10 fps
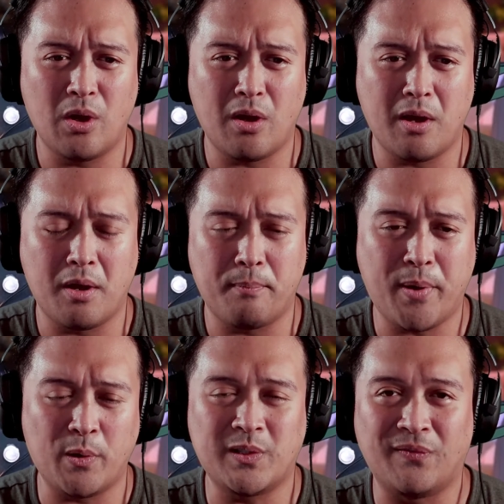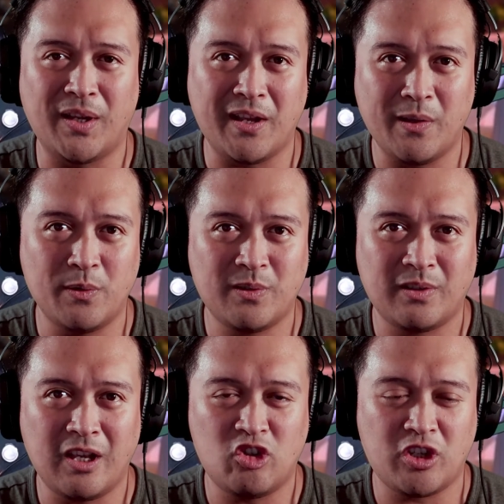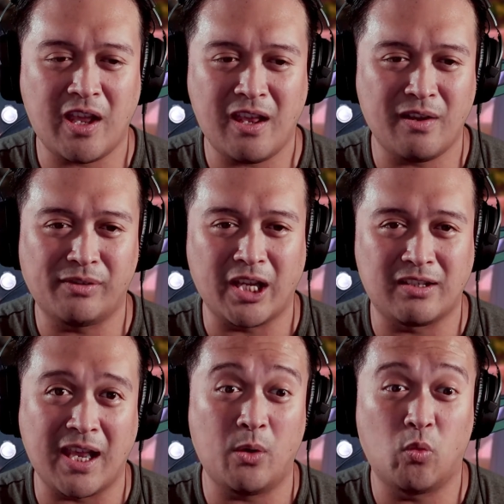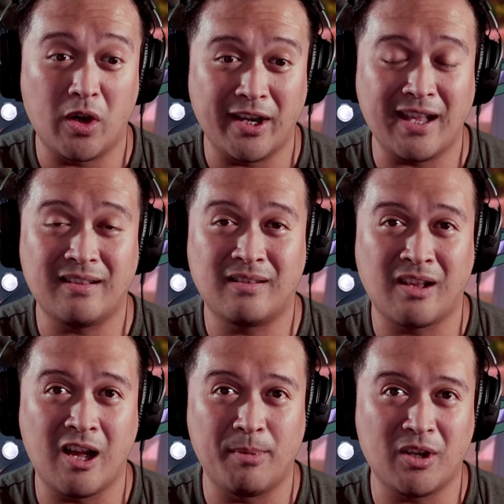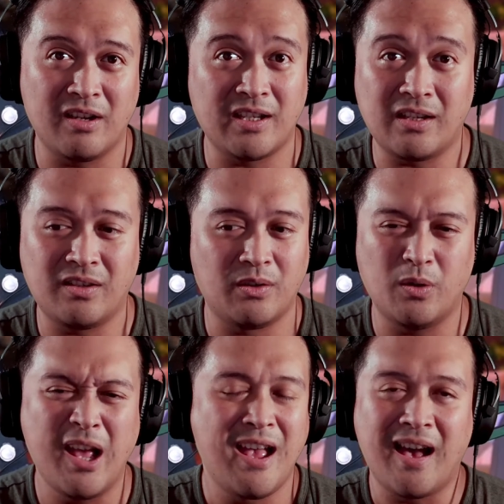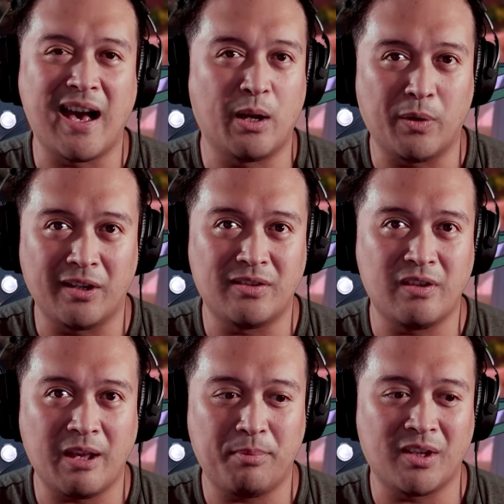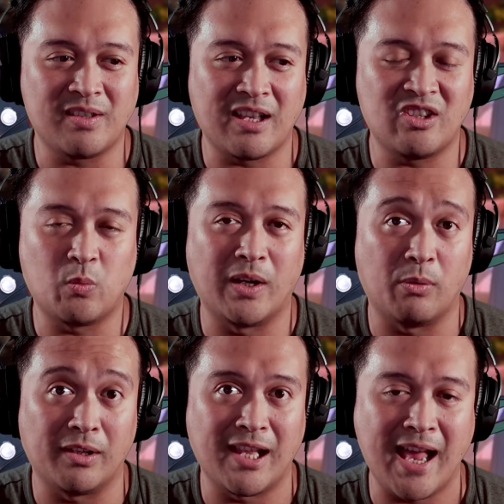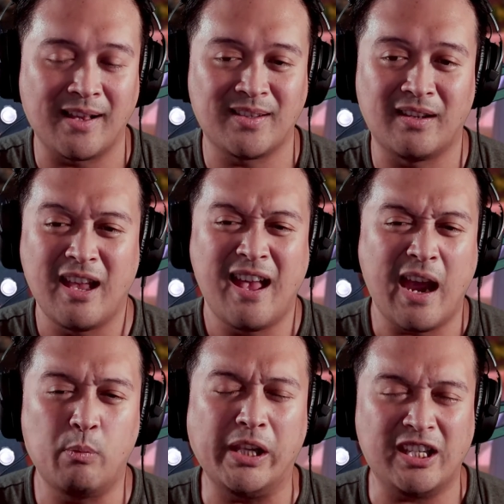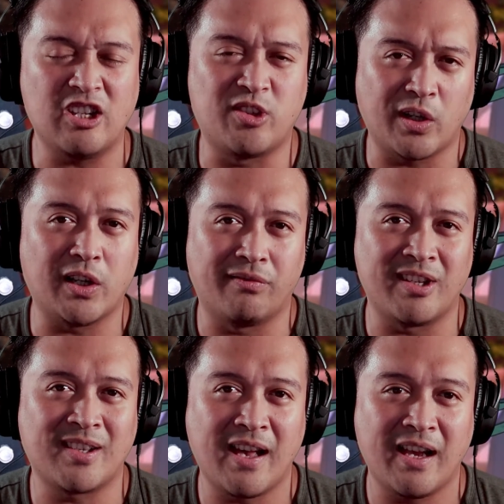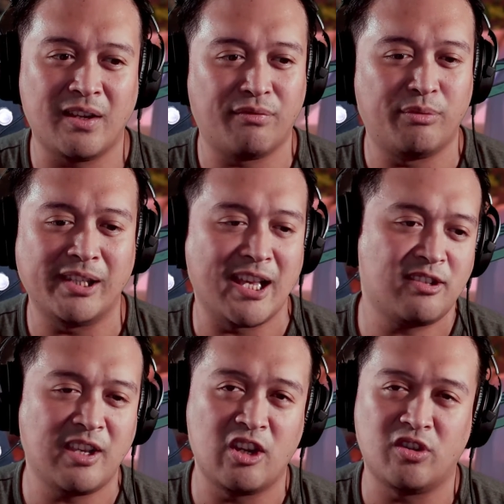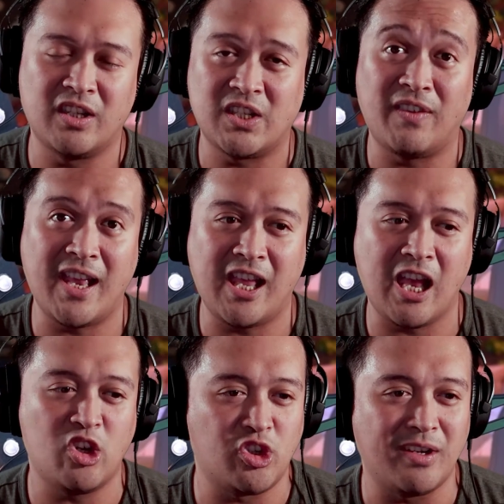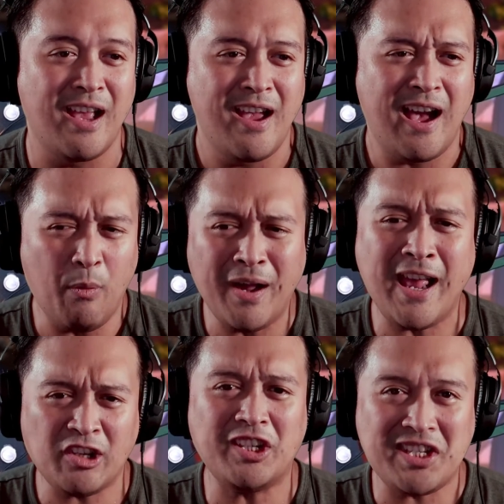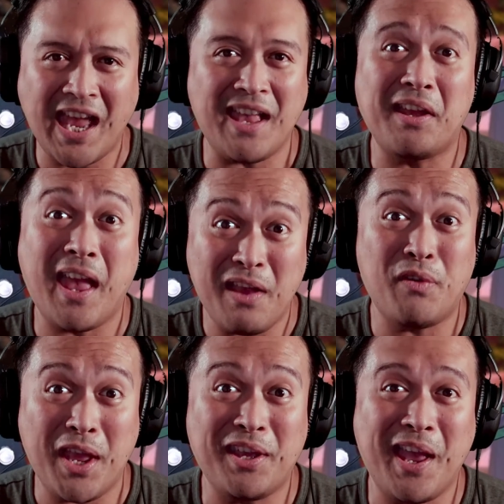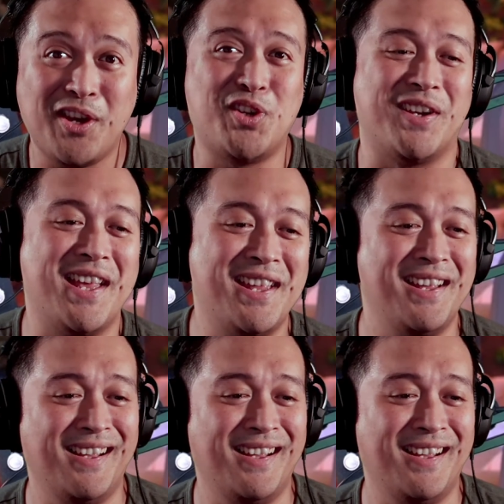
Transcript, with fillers: Uh, post videos each day of like day one at Comic-Con, day two. I don't want to do that because I just want to relax, and I really deserve this kind of relaxation, this vacation. I want to actually take a vacation.